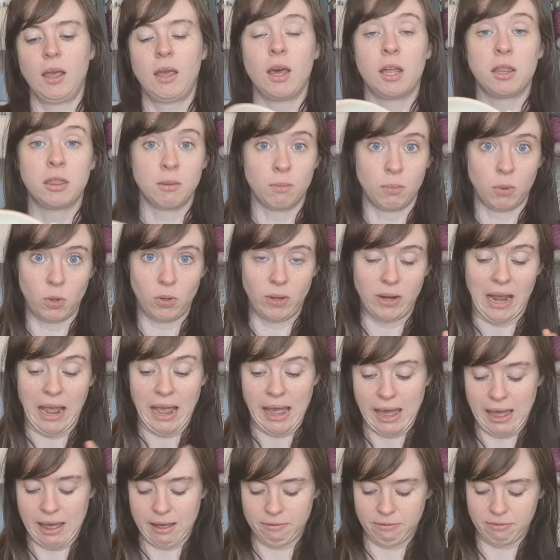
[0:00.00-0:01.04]
cut the bowl in
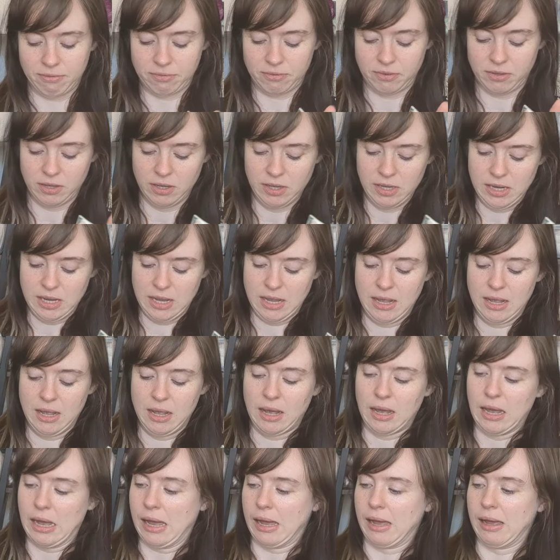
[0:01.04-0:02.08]
half,
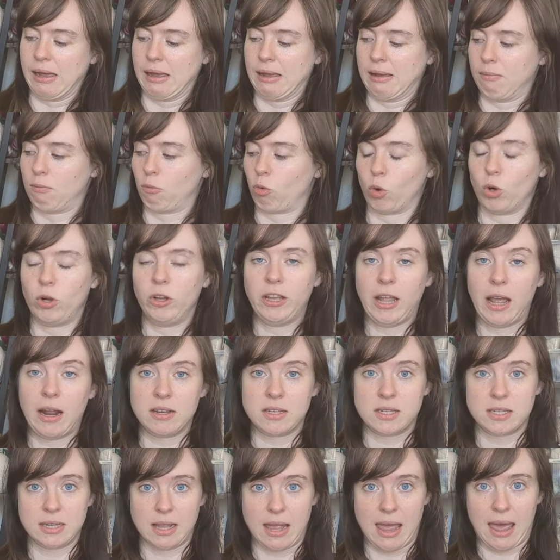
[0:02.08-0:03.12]
rolled out
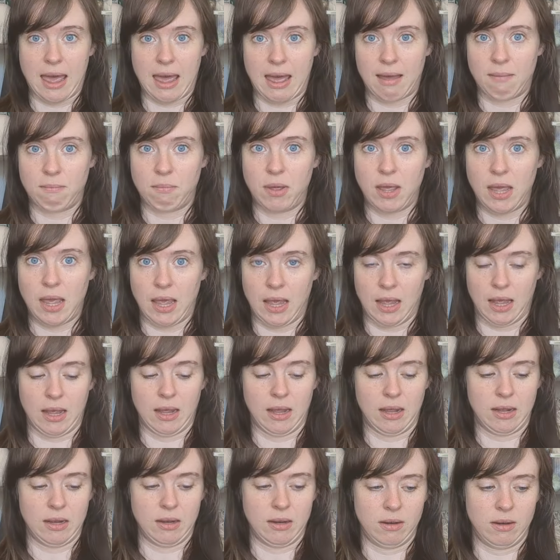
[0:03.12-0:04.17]
a slab,
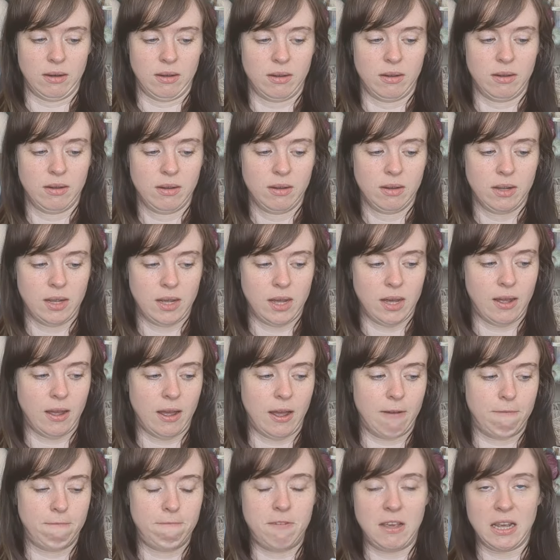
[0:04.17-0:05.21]
and
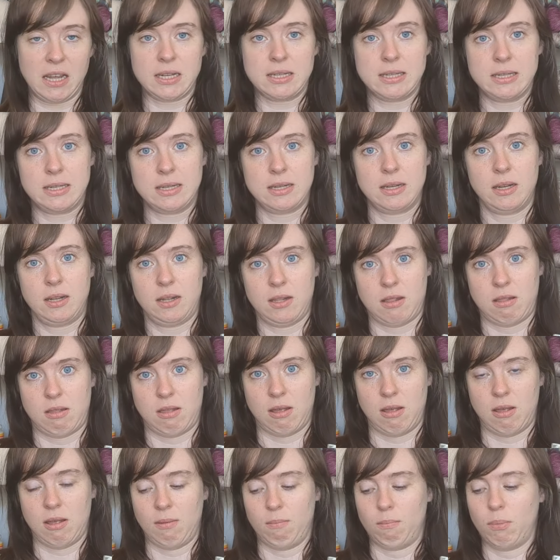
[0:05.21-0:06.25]
affixed
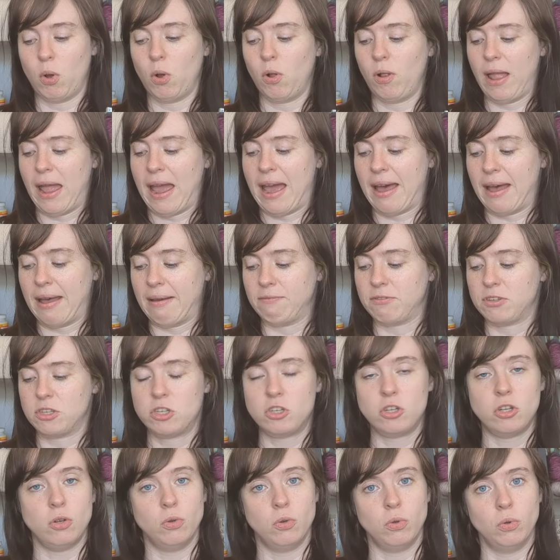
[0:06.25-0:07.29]
the bowl halves
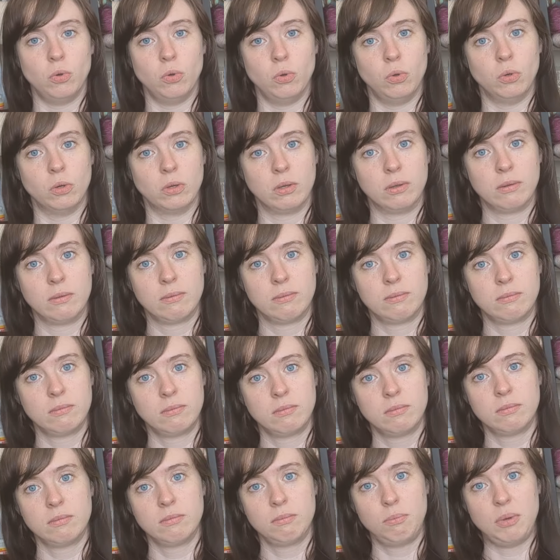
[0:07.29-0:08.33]
to
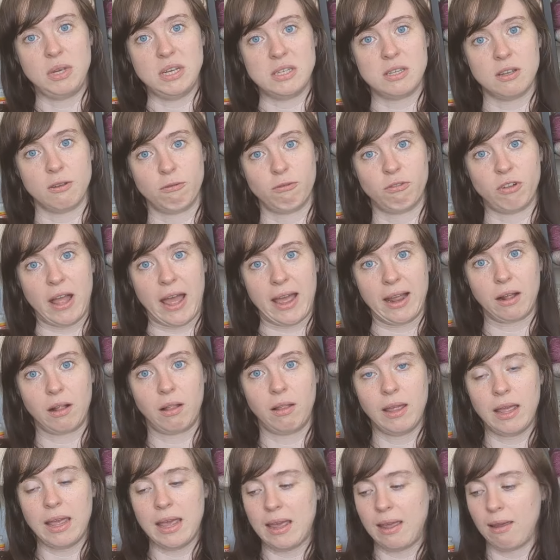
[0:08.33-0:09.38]
a piece of flat
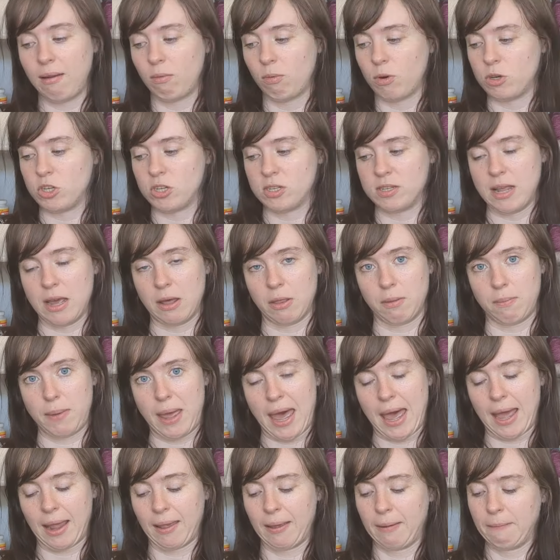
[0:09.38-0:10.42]
clay, which is now the
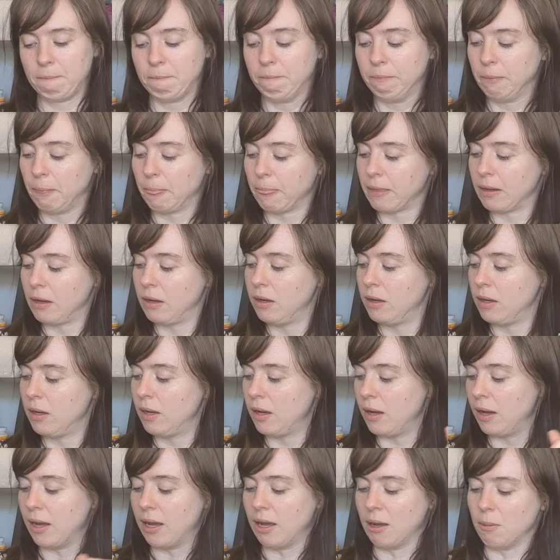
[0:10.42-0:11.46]
back.
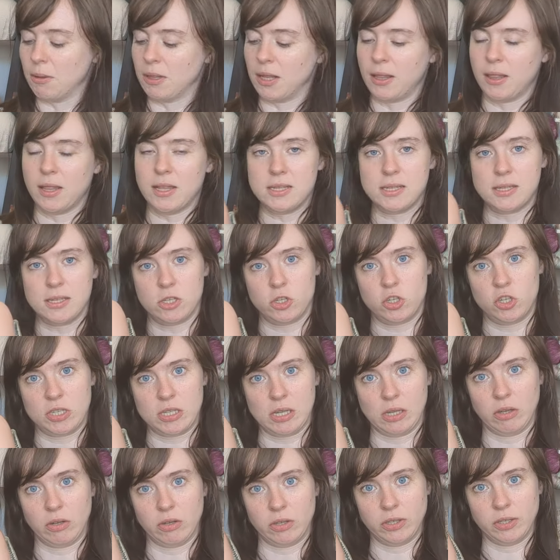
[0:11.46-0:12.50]
And then this is
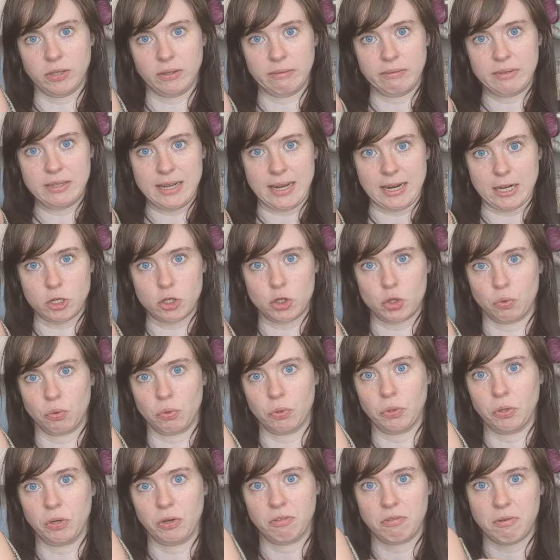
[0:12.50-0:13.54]
just a little texture
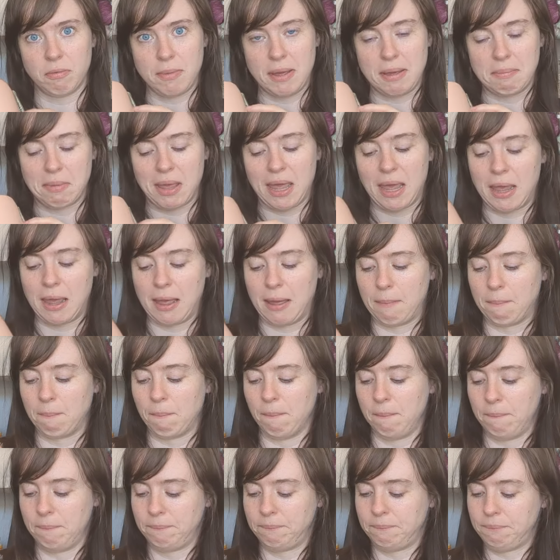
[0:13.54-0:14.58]
roller from
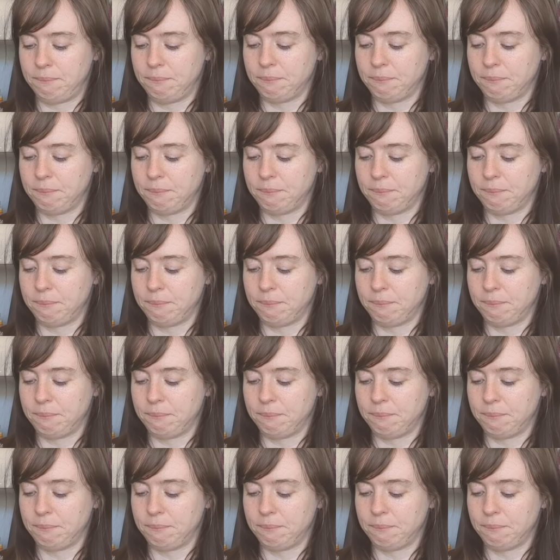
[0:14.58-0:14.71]
MKM.